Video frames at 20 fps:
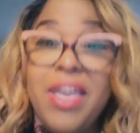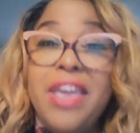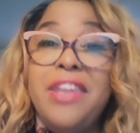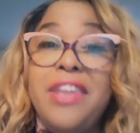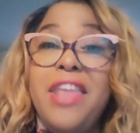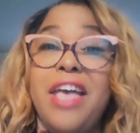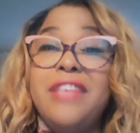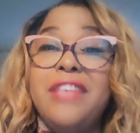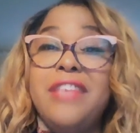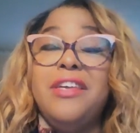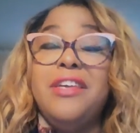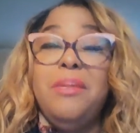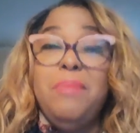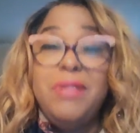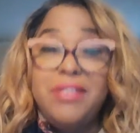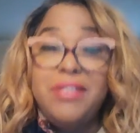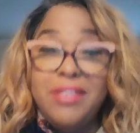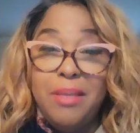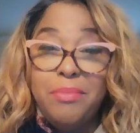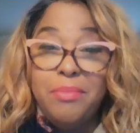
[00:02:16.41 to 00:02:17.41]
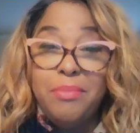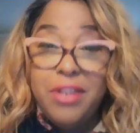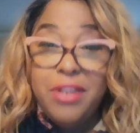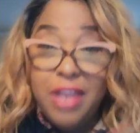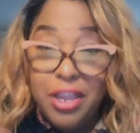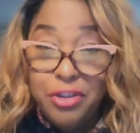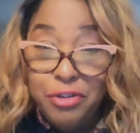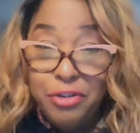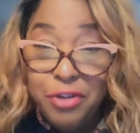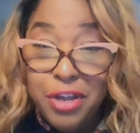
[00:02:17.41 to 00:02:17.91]
And that's going to be something
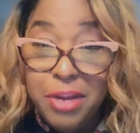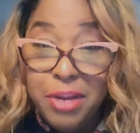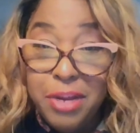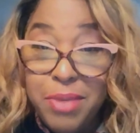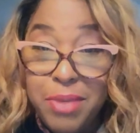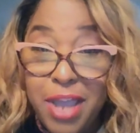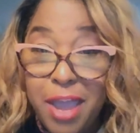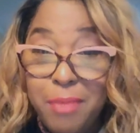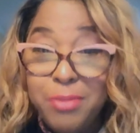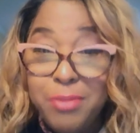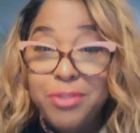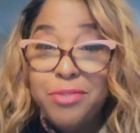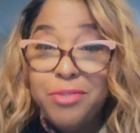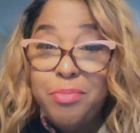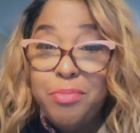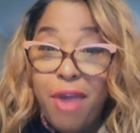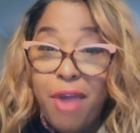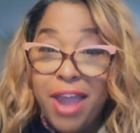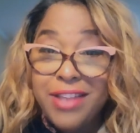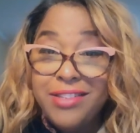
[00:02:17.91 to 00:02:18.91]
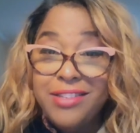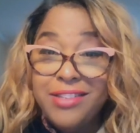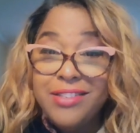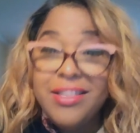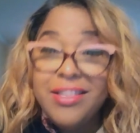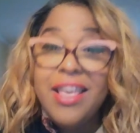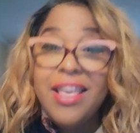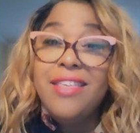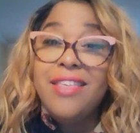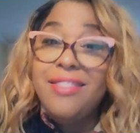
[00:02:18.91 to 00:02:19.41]
that you're going to be able to
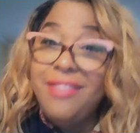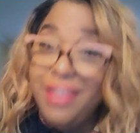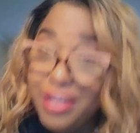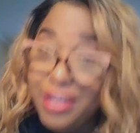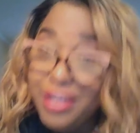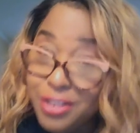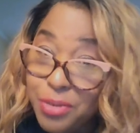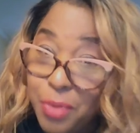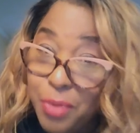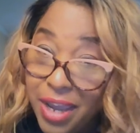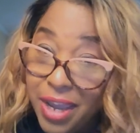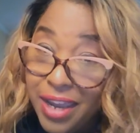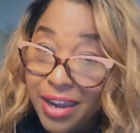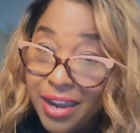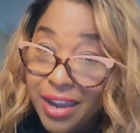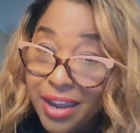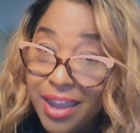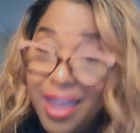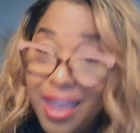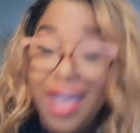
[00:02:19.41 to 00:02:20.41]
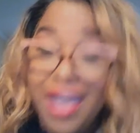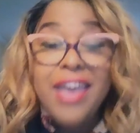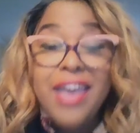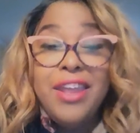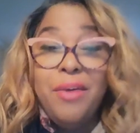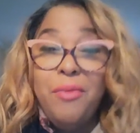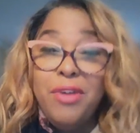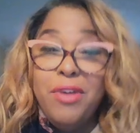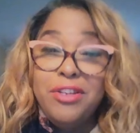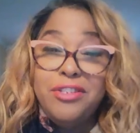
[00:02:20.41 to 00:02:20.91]
practice this week.
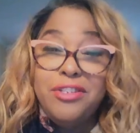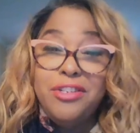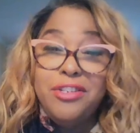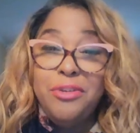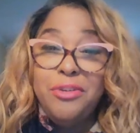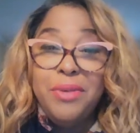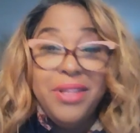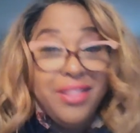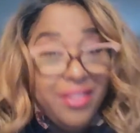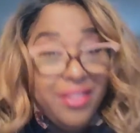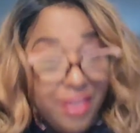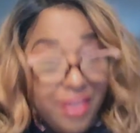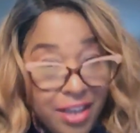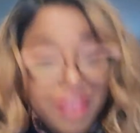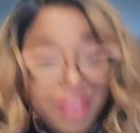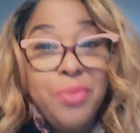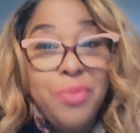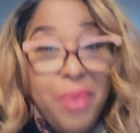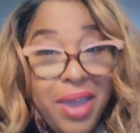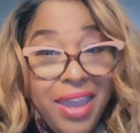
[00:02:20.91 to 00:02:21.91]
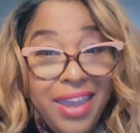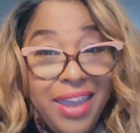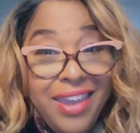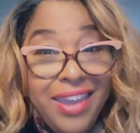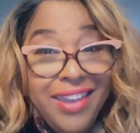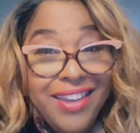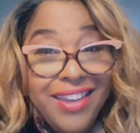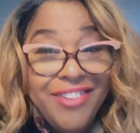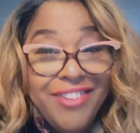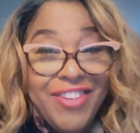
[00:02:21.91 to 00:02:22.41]
And I want you to do it this
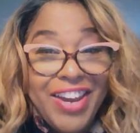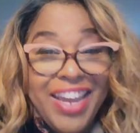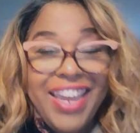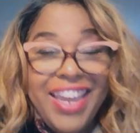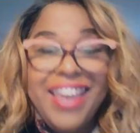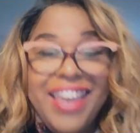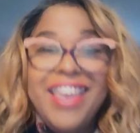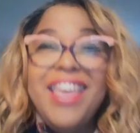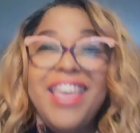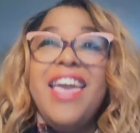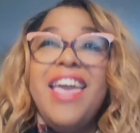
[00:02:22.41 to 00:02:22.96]
week, right?